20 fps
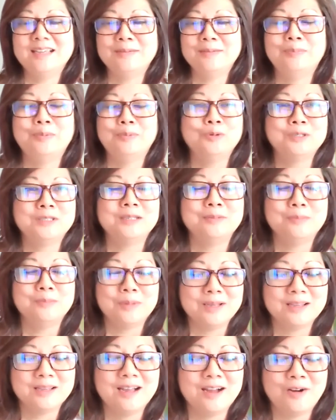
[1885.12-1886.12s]
boost
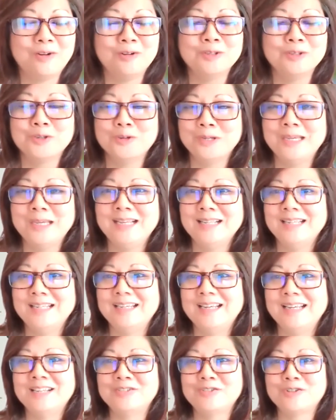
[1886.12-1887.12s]
also
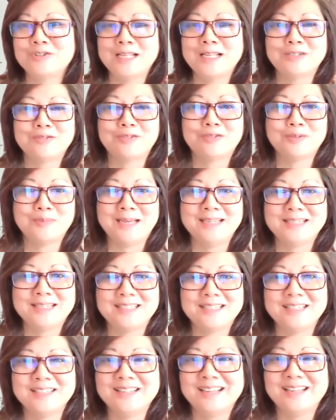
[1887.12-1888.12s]
healing and
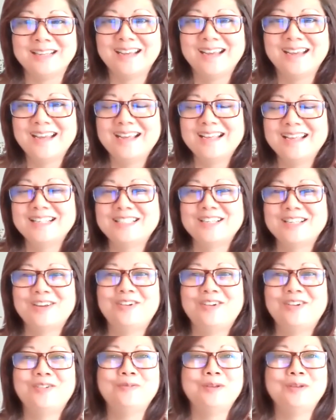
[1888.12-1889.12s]
transformation.
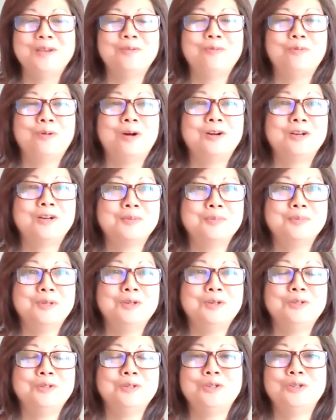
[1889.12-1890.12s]
So we welcome
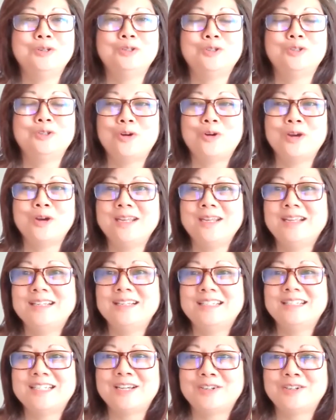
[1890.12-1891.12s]
you to join and
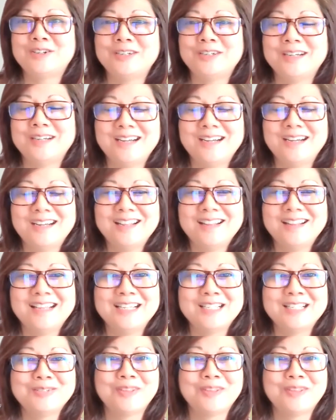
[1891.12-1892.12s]
share
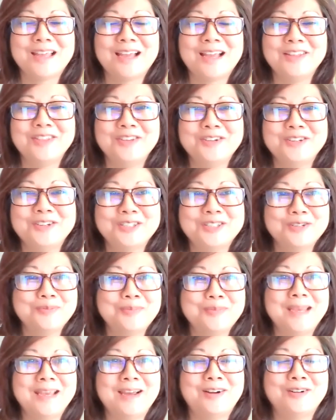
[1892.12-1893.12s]
this with others who
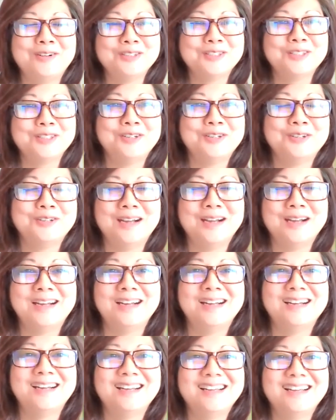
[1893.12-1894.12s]
may also
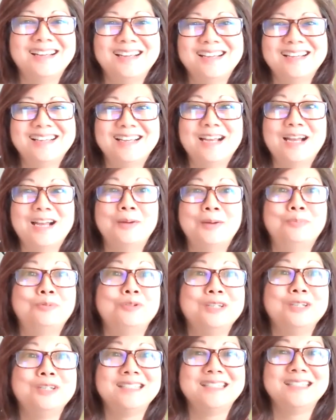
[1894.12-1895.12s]

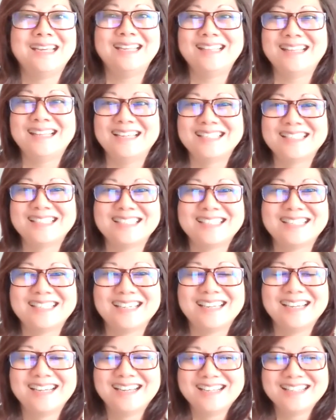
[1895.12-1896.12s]
appreciate this.
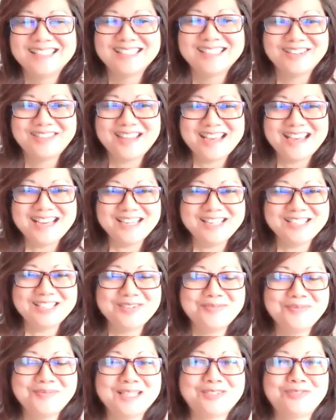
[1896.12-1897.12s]
So thank you
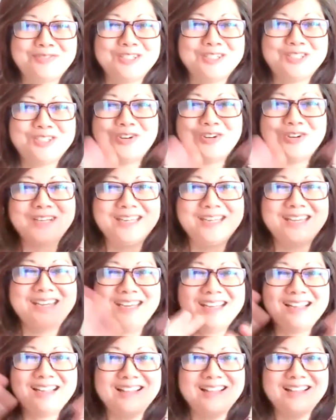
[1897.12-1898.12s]
so much for
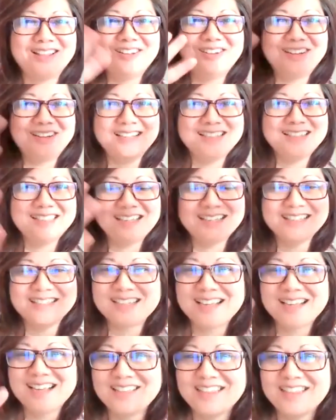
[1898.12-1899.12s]
joining. Aloha,
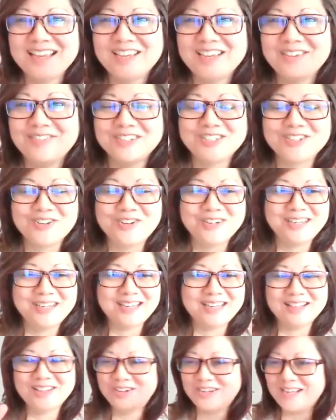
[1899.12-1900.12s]
Jessica. Thank you for joining.
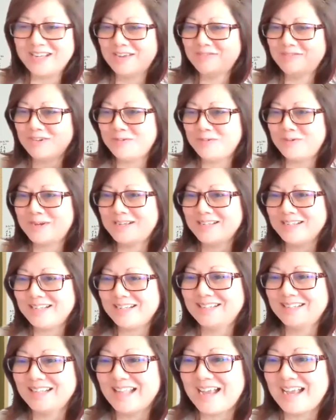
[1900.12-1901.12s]
Aloha, everyone, on